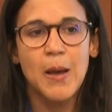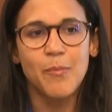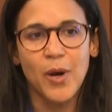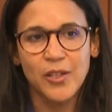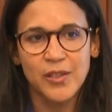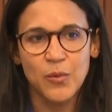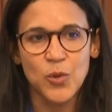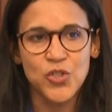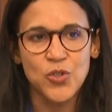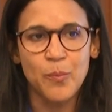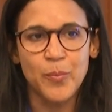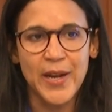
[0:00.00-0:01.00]
But there was
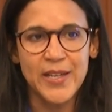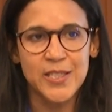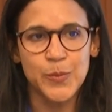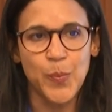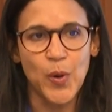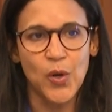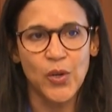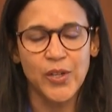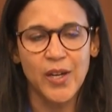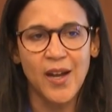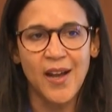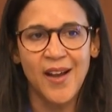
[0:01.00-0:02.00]
some bright spot.
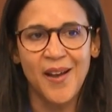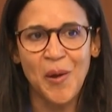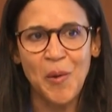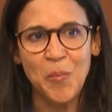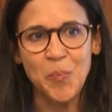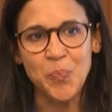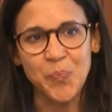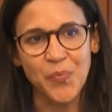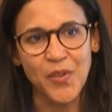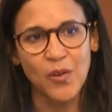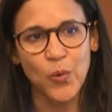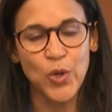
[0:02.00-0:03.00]

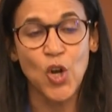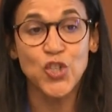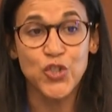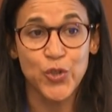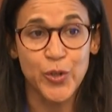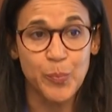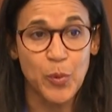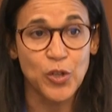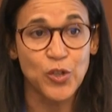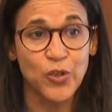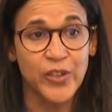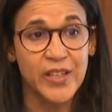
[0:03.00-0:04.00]
We also
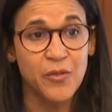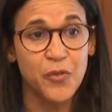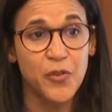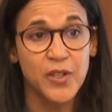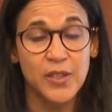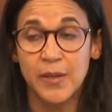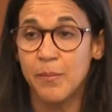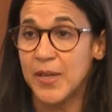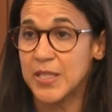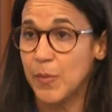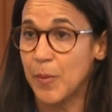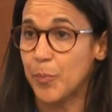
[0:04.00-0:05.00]
report on greenfield
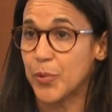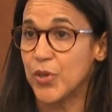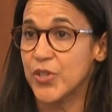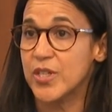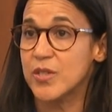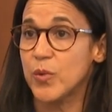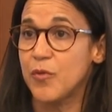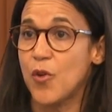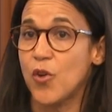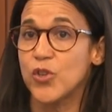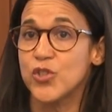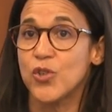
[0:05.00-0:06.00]
investment projects. We
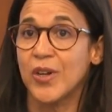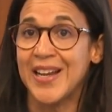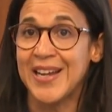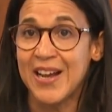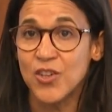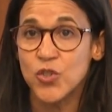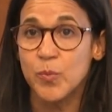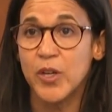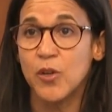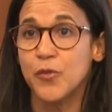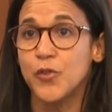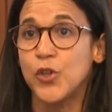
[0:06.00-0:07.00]
focus on
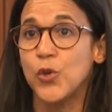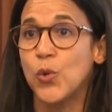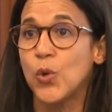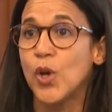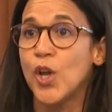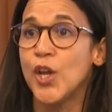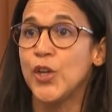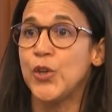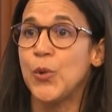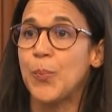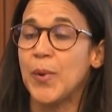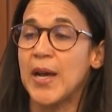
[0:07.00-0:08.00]
announcement of new
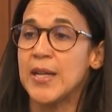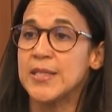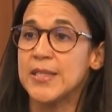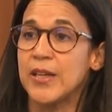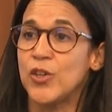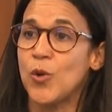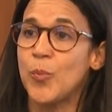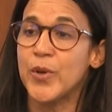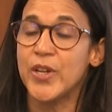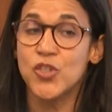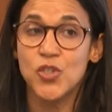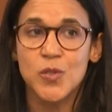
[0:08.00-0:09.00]
plants and new
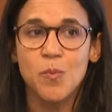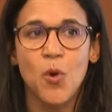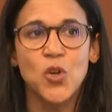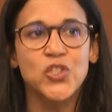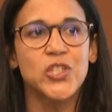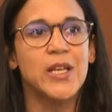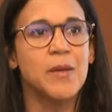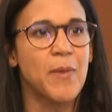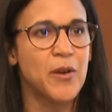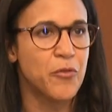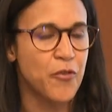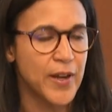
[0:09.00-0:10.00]
operations, mostly in
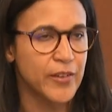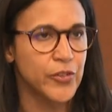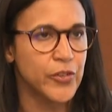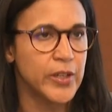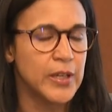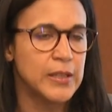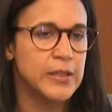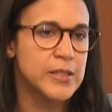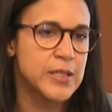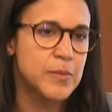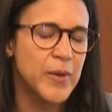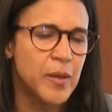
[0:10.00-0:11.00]
manufacturing. And
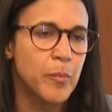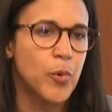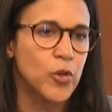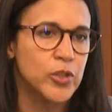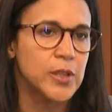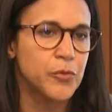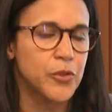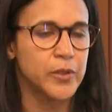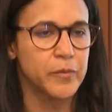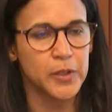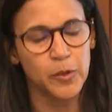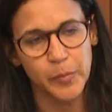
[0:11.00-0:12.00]
this is very important for
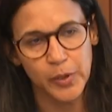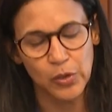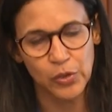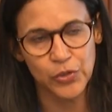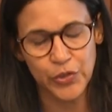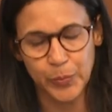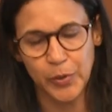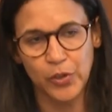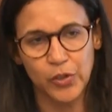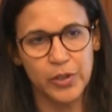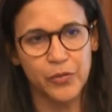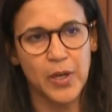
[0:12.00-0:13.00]
developing countries'
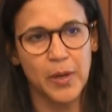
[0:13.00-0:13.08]
productive